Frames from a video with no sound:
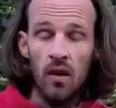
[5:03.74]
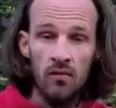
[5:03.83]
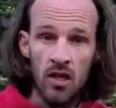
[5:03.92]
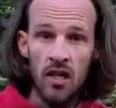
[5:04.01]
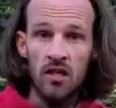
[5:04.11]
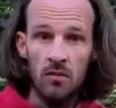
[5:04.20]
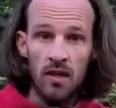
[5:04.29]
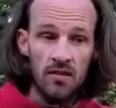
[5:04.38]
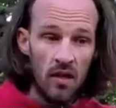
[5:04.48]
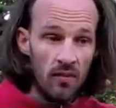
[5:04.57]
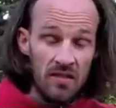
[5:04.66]
of judging
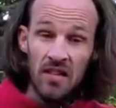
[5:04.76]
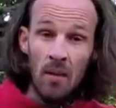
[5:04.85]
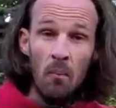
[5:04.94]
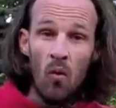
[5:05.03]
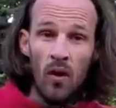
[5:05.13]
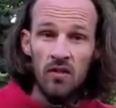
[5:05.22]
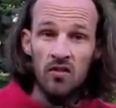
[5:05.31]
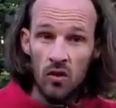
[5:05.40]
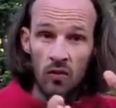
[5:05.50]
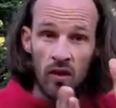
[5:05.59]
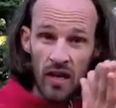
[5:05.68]
myself at some point. So
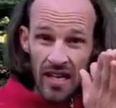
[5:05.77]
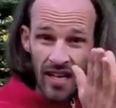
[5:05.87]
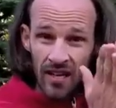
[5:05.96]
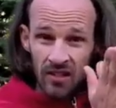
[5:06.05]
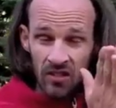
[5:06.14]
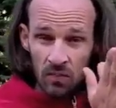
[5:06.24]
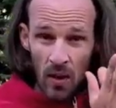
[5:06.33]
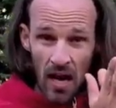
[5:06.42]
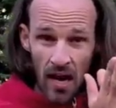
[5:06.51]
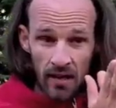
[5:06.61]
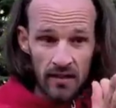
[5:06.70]
you've hit a
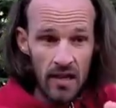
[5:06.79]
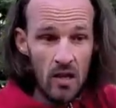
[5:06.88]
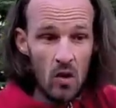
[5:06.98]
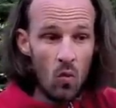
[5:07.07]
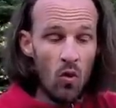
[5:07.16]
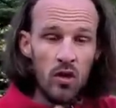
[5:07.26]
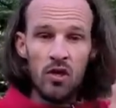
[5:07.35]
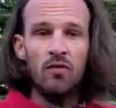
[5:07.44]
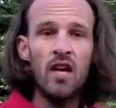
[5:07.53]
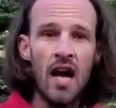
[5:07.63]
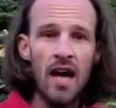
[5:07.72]
spot where
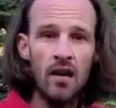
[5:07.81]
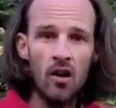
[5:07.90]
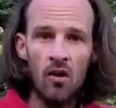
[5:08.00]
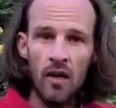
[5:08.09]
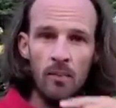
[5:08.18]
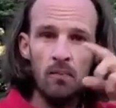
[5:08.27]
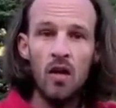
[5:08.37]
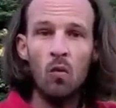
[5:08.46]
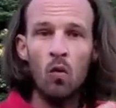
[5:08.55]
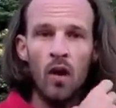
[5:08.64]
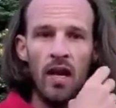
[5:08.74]
you've caught it all and
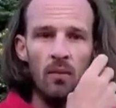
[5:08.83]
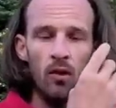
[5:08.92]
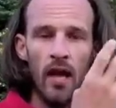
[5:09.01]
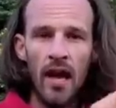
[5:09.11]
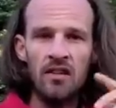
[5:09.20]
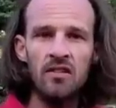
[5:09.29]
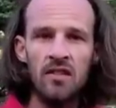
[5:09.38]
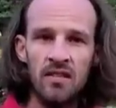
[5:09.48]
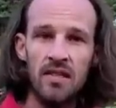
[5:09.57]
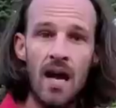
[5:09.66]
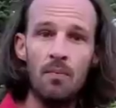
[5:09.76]
were able to actually
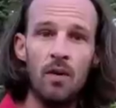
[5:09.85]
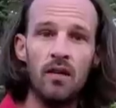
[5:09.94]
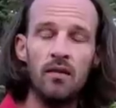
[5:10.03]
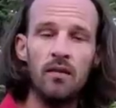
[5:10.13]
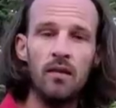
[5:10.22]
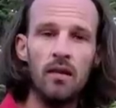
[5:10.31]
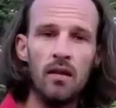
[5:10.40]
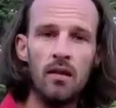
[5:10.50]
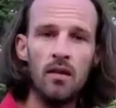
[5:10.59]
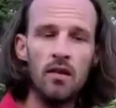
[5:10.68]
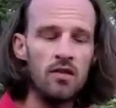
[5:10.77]
stop it.
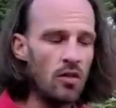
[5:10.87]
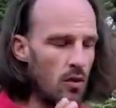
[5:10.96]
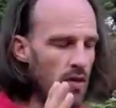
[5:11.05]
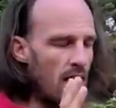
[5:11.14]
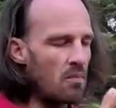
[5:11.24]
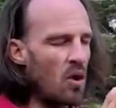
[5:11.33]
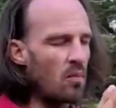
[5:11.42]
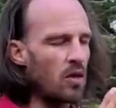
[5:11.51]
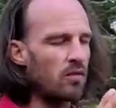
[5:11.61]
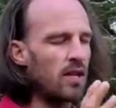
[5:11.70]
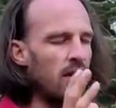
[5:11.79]
So in that
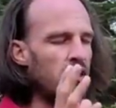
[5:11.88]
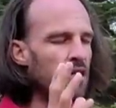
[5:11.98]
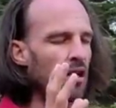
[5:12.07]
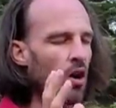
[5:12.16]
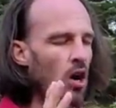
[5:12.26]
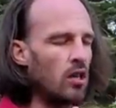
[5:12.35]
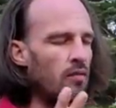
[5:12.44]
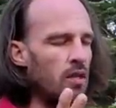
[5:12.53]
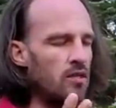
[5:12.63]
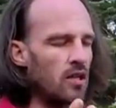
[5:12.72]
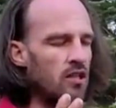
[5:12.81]
moment of catching all of
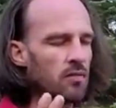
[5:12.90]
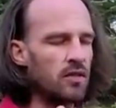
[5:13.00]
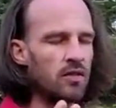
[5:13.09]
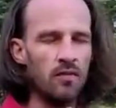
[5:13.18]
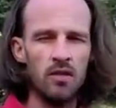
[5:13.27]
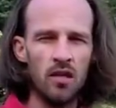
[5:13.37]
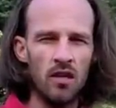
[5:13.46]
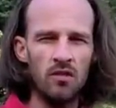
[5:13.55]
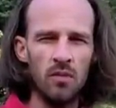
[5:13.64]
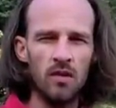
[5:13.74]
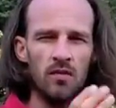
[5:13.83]
the judgments of the
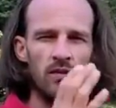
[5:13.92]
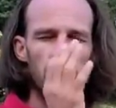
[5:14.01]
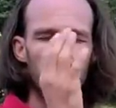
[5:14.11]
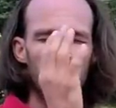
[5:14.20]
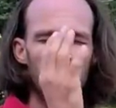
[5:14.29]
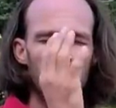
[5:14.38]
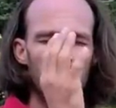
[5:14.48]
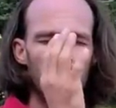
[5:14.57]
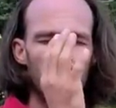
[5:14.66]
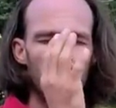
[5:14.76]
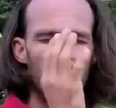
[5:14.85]
judgments
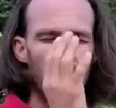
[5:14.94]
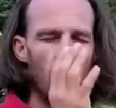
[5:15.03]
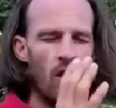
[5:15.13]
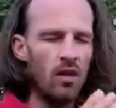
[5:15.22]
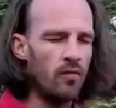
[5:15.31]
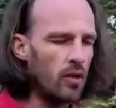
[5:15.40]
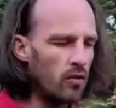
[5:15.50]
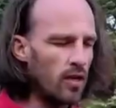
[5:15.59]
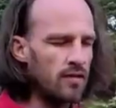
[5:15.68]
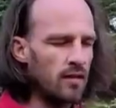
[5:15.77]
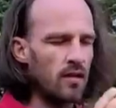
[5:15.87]
and all of the
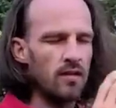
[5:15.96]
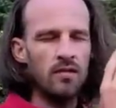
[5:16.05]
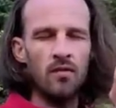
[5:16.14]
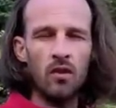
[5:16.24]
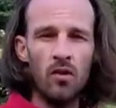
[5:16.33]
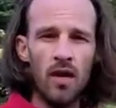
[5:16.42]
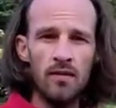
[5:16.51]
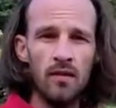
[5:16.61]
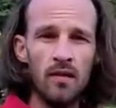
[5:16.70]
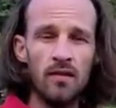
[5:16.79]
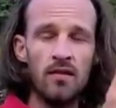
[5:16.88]
craziness of the
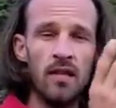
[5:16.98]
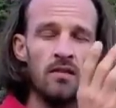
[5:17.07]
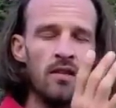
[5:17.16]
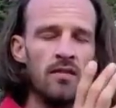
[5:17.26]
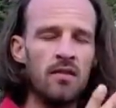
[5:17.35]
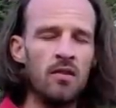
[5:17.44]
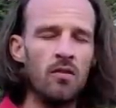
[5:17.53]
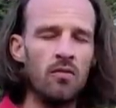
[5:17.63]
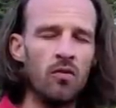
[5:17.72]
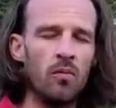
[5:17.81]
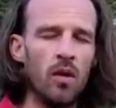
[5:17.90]
craziness, then just still
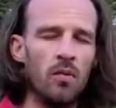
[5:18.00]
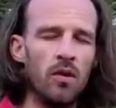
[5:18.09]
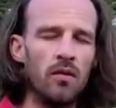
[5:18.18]
for a moment.